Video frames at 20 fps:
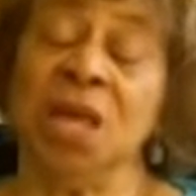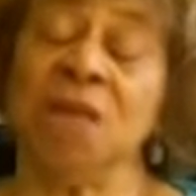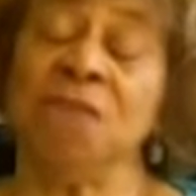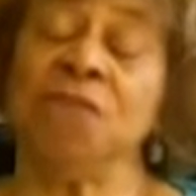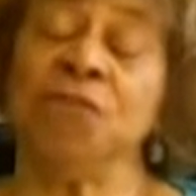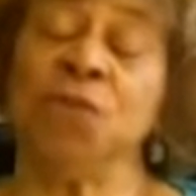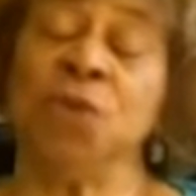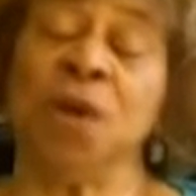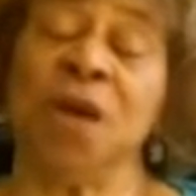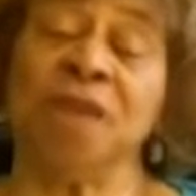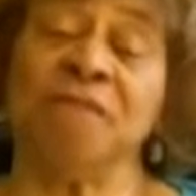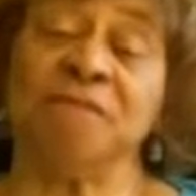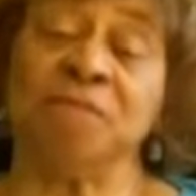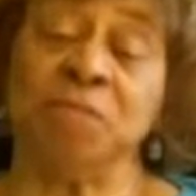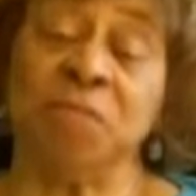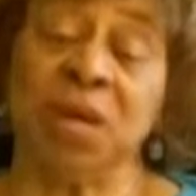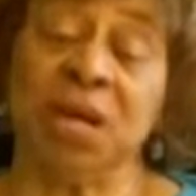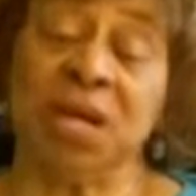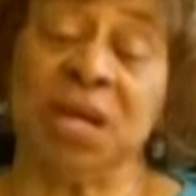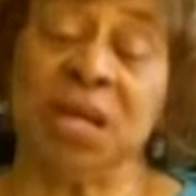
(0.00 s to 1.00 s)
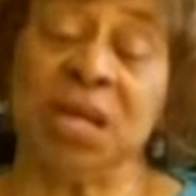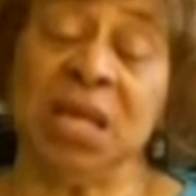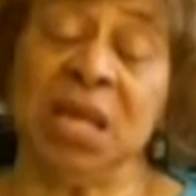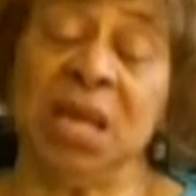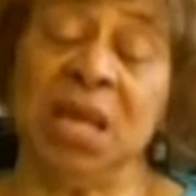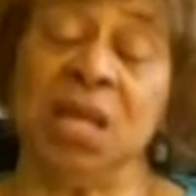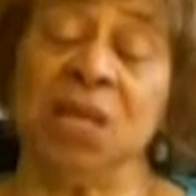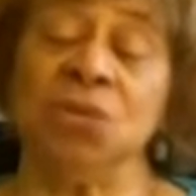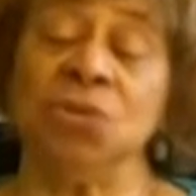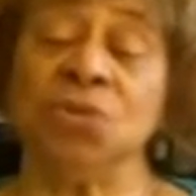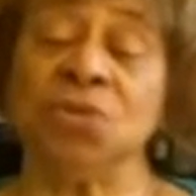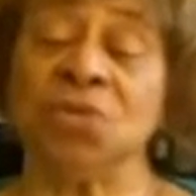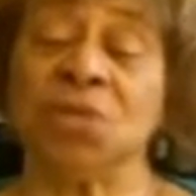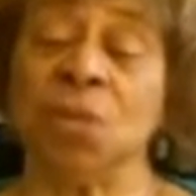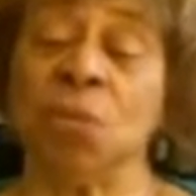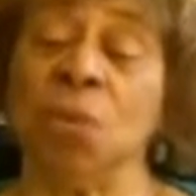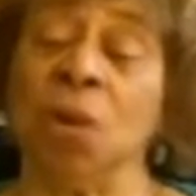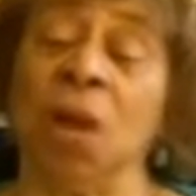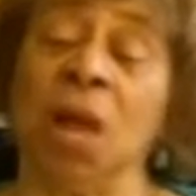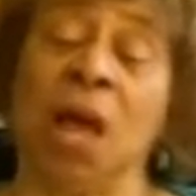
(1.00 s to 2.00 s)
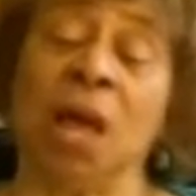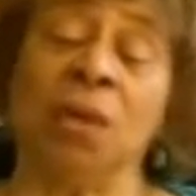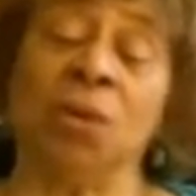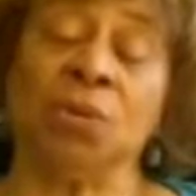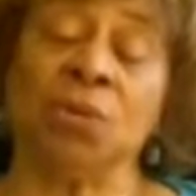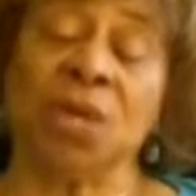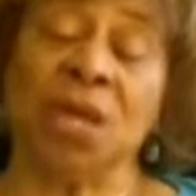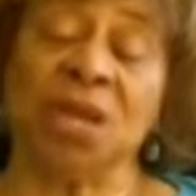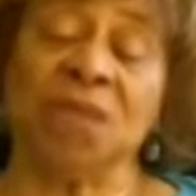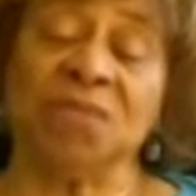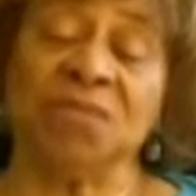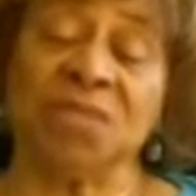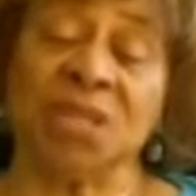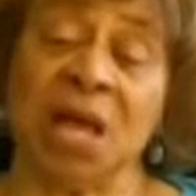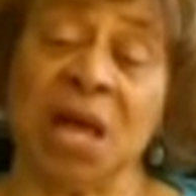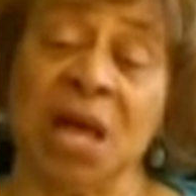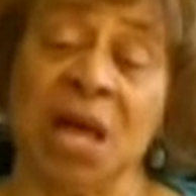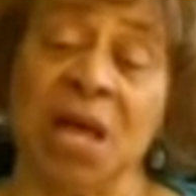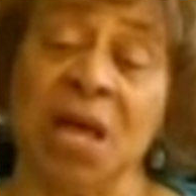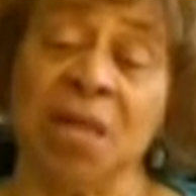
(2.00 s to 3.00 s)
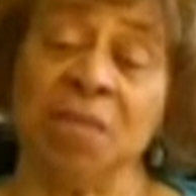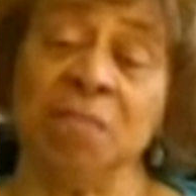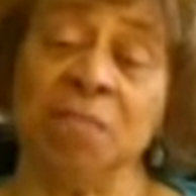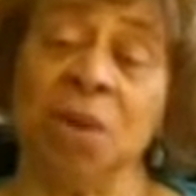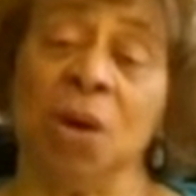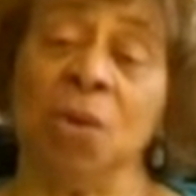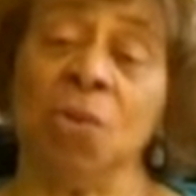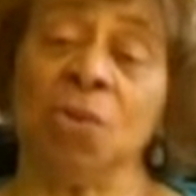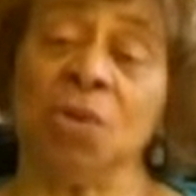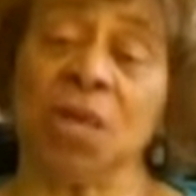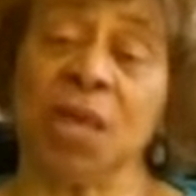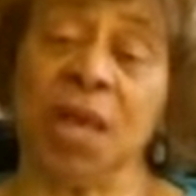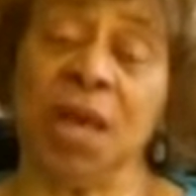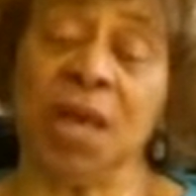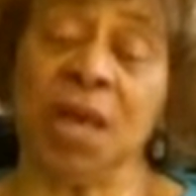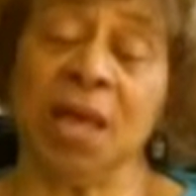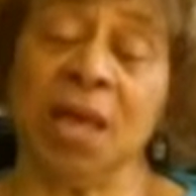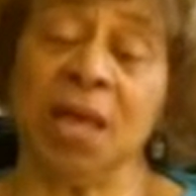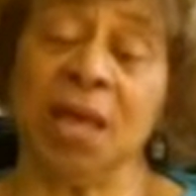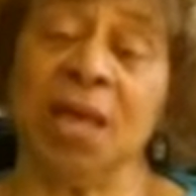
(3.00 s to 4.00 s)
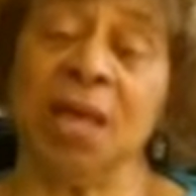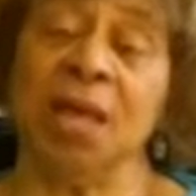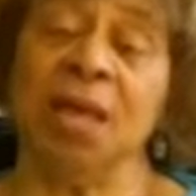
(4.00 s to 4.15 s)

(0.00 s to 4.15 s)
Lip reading: If you have money and you say, well, I don't have time, okay,